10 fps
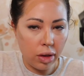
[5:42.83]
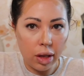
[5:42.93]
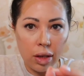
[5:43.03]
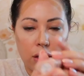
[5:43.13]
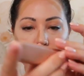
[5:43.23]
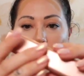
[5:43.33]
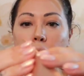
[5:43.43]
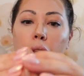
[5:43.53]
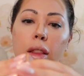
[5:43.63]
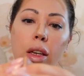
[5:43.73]
this is
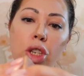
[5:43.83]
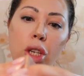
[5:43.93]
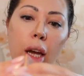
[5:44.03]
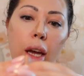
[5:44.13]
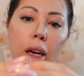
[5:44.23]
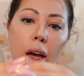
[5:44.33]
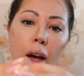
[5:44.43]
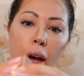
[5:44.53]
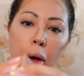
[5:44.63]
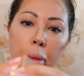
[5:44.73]
in the shade
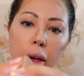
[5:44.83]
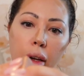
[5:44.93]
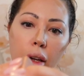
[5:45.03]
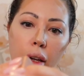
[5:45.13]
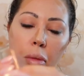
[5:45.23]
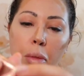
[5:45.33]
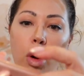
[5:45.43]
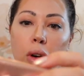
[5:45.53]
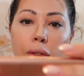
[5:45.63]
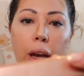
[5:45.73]
um,
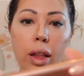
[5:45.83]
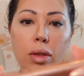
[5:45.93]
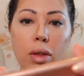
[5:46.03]
Motivate.